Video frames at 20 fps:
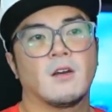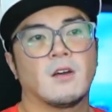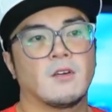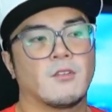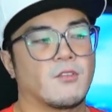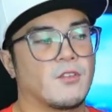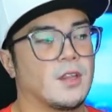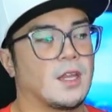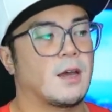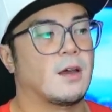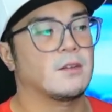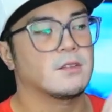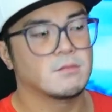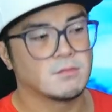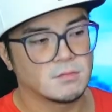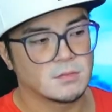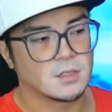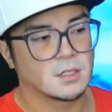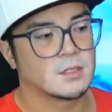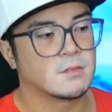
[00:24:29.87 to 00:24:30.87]
for that
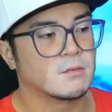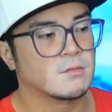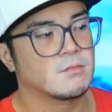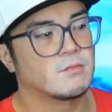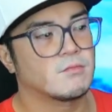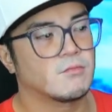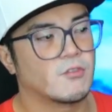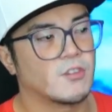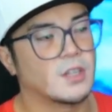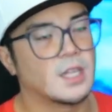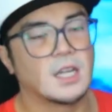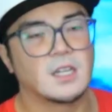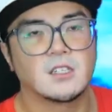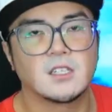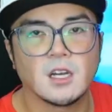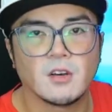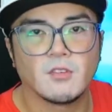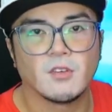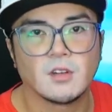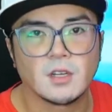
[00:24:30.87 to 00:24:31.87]

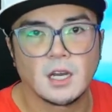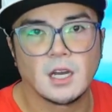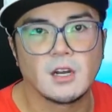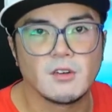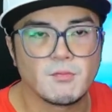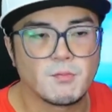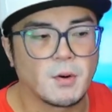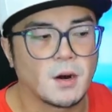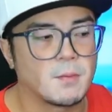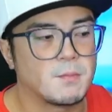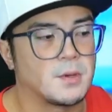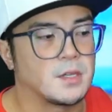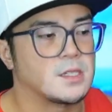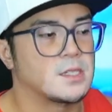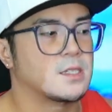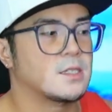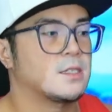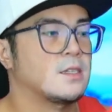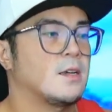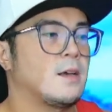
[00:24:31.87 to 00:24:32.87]
duffel kind of
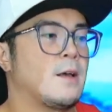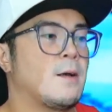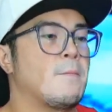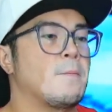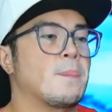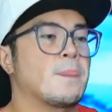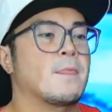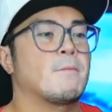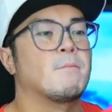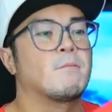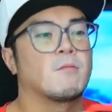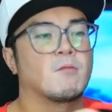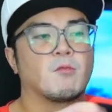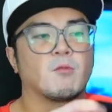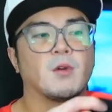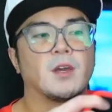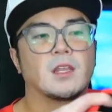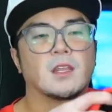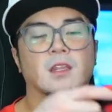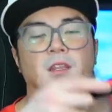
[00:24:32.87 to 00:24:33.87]
purpose,
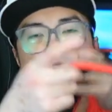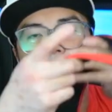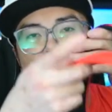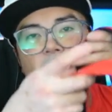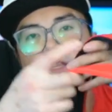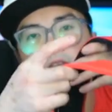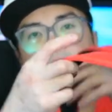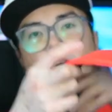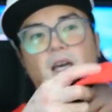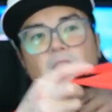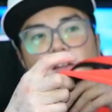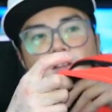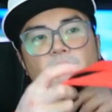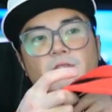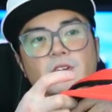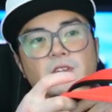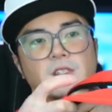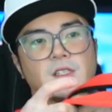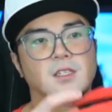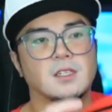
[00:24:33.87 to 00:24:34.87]
with the added
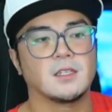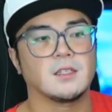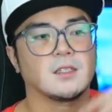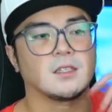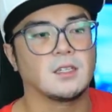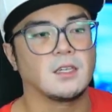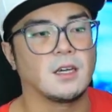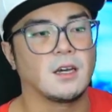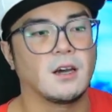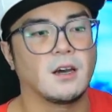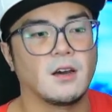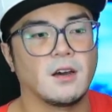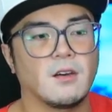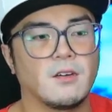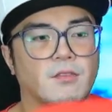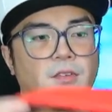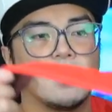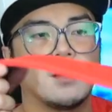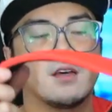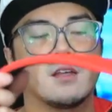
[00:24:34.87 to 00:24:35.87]
versatility
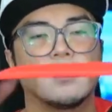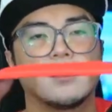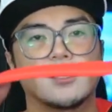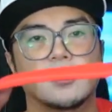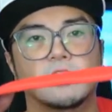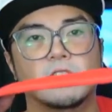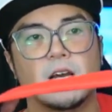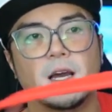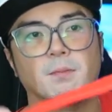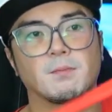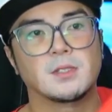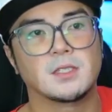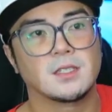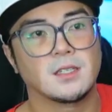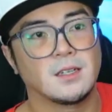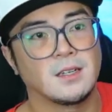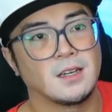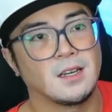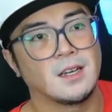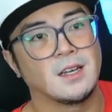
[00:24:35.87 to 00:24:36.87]
of the
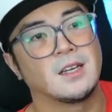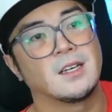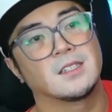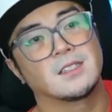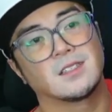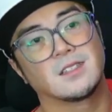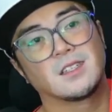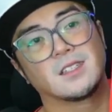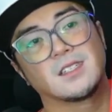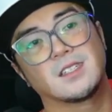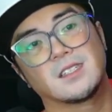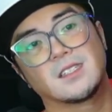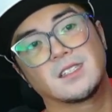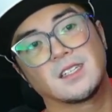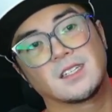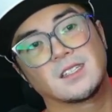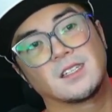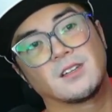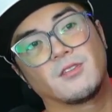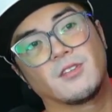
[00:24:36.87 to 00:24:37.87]
straps. So this is
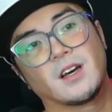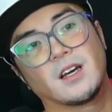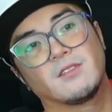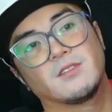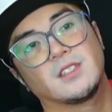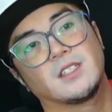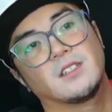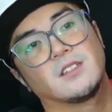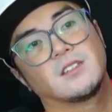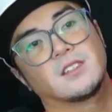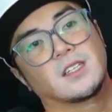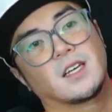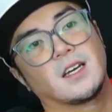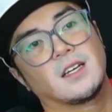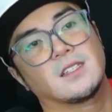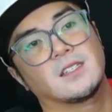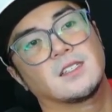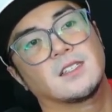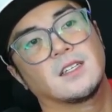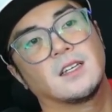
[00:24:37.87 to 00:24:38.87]
65 liters,
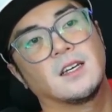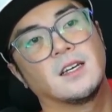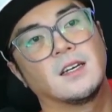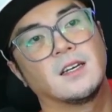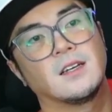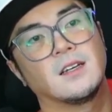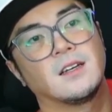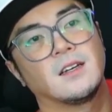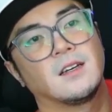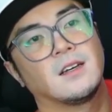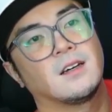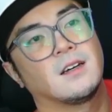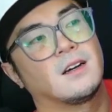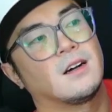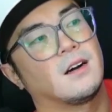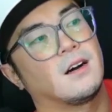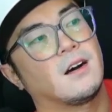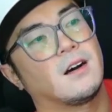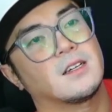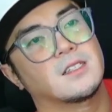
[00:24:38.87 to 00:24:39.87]
guys.
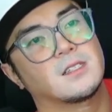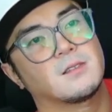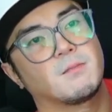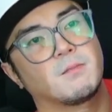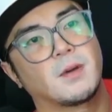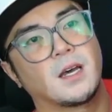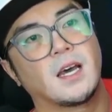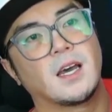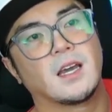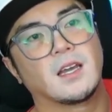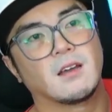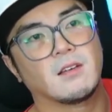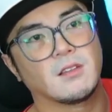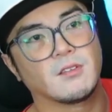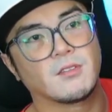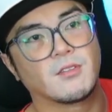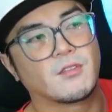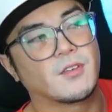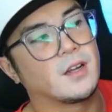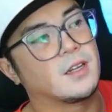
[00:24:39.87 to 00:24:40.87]
Awesome bag on
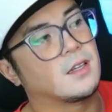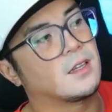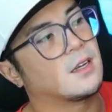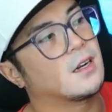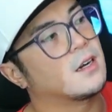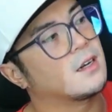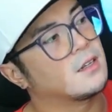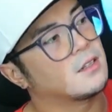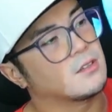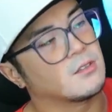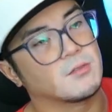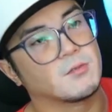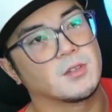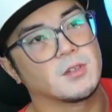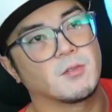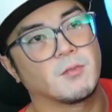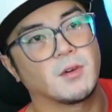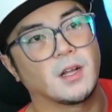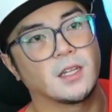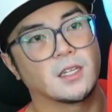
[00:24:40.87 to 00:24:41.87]
the front there, and
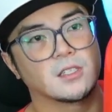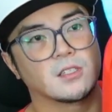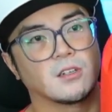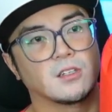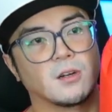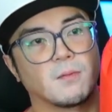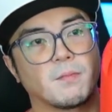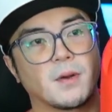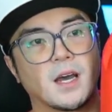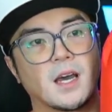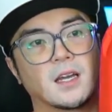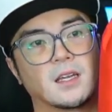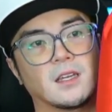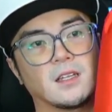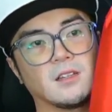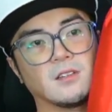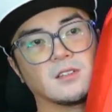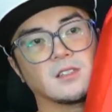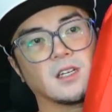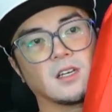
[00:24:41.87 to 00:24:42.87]
then while it's on your back, it
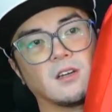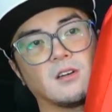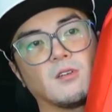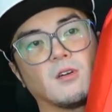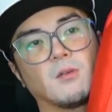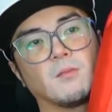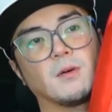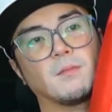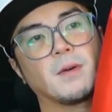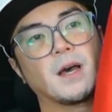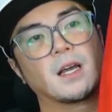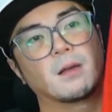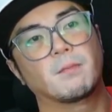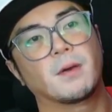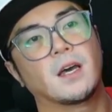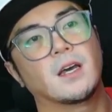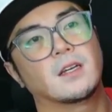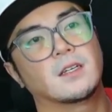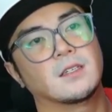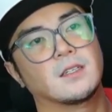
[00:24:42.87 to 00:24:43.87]
looks like a normal
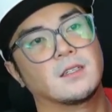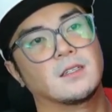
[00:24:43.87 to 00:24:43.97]
backpack.